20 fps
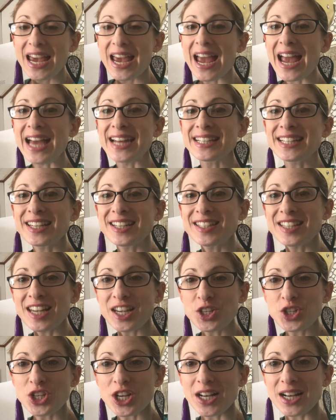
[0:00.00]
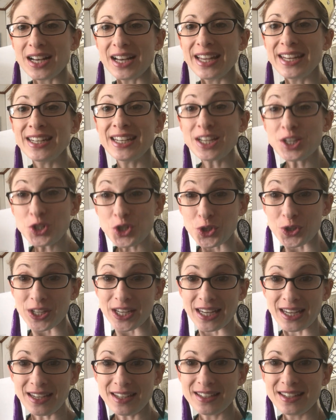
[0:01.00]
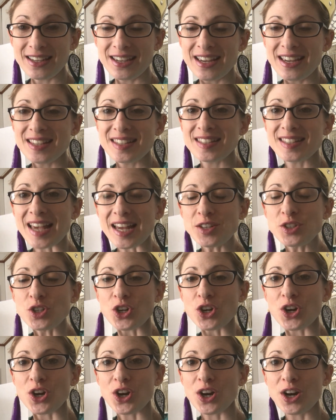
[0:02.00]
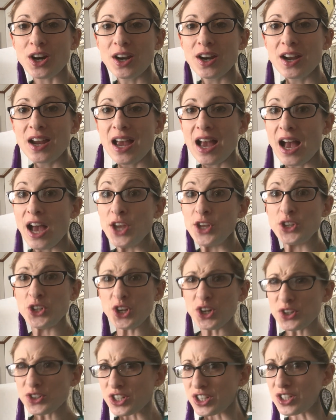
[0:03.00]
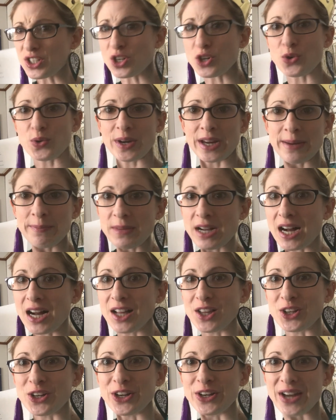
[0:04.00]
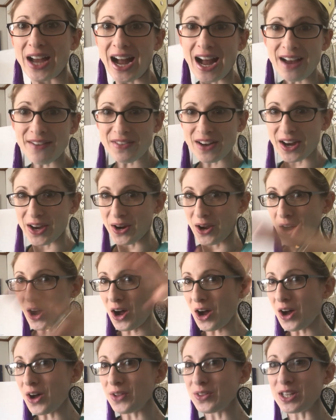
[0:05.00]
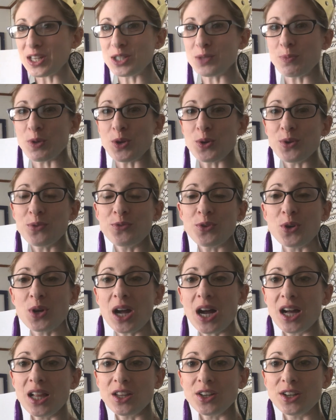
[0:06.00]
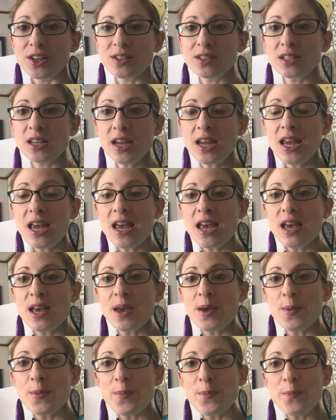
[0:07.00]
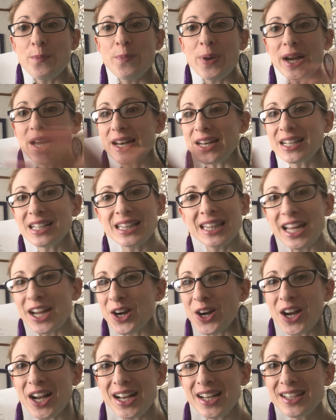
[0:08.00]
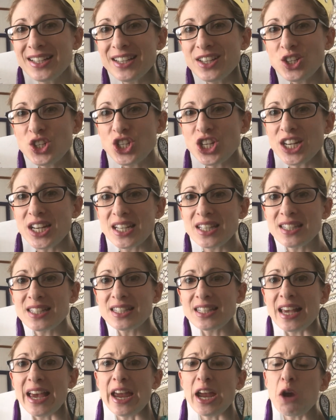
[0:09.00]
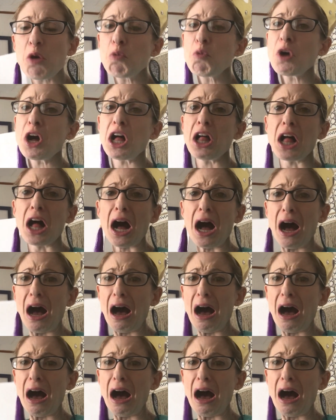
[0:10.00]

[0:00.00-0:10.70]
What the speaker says: And Katisha initially said to her, "You're just cream-colored. I've got all these beautiful colors." But Clara, she didn't say, "Well,